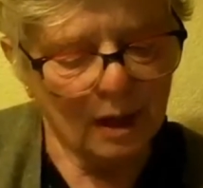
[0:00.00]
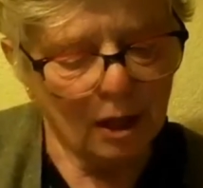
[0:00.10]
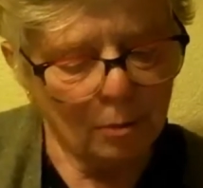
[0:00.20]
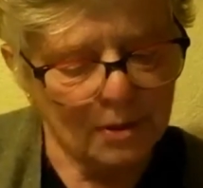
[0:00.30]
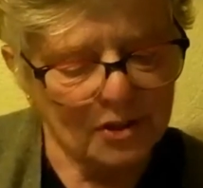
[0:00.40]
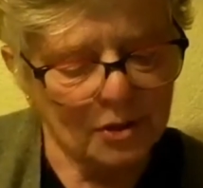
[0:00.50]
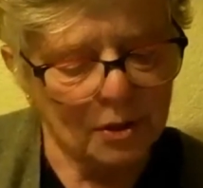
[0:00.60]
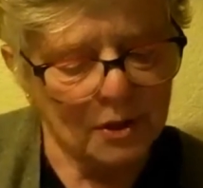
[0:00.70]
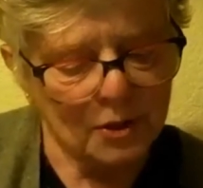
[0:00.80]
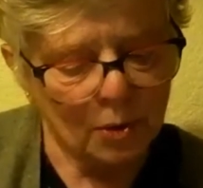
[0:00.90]
Help us to
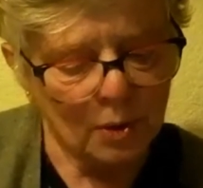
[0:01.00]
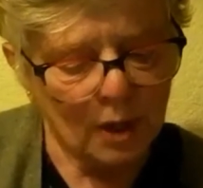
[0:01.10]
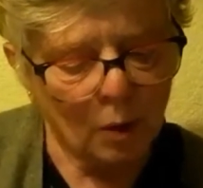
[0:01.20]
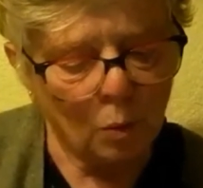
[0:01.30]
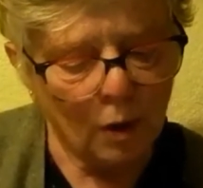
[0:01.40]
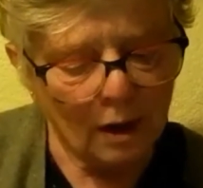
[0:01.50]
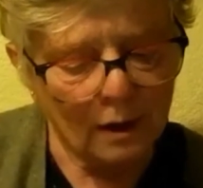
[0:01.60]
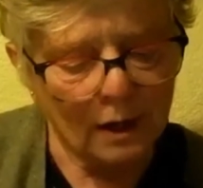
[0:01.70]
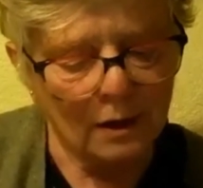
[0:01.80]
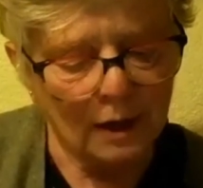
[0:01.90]
discern how we are
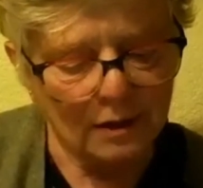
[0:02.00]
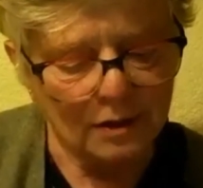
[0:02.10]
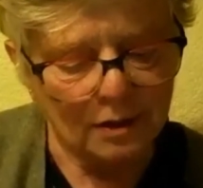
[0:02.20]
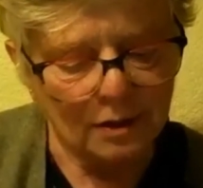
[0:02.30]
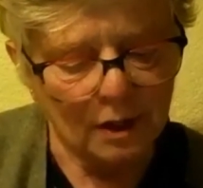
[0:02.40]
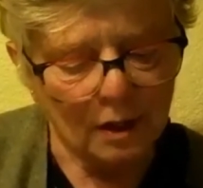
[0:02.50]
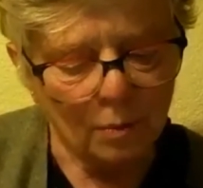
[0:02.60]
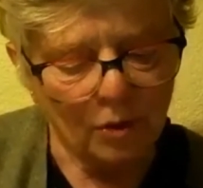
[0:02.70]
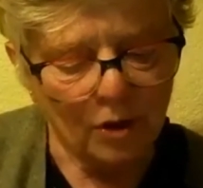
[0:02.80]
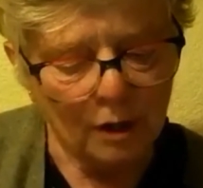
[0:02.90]
connected
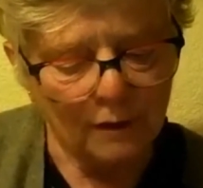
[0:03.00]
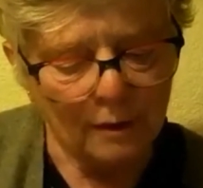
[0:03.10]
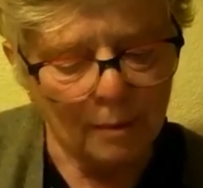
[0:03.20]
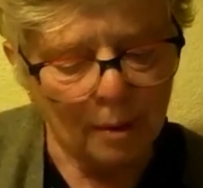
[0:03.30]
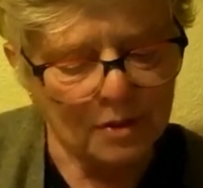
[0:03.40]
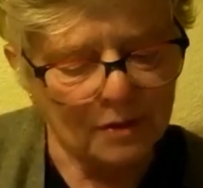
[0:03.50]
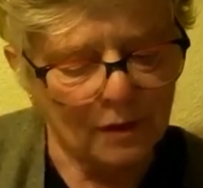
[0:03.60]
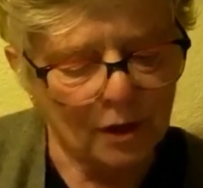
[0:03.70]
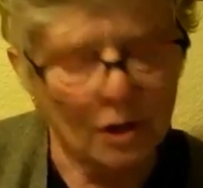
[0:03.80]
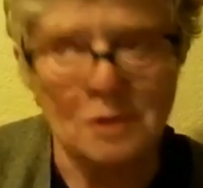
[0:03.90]
with living members of the
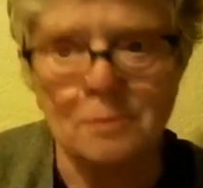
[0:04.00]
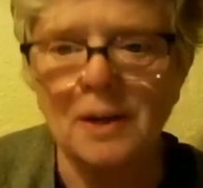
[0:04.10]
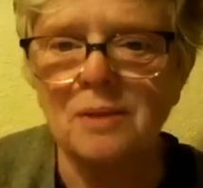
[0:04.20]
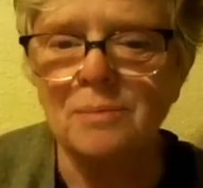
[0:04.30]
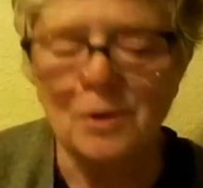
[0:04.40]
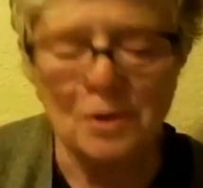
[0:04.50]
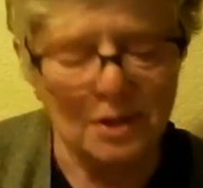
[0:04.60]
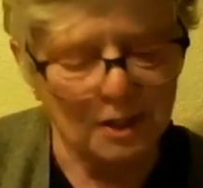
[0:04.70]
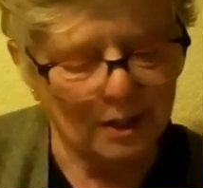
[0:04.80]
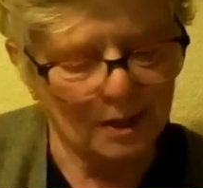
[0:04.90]
cosmic
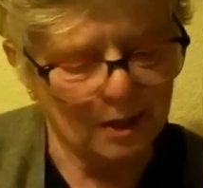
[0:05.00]
community.